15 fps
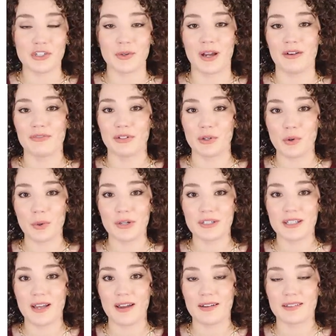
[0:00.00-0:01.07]
You have the
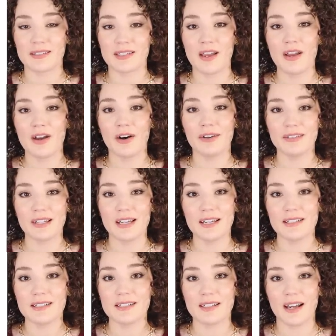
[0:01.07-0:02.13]
cortex on the
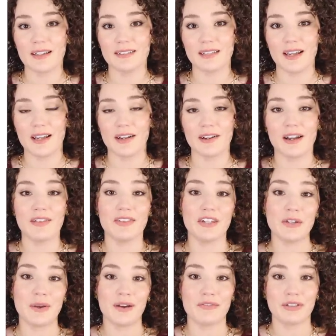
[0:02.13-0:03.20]
inside layer and then
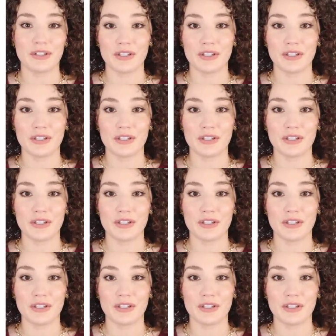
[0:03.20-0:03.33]
you have the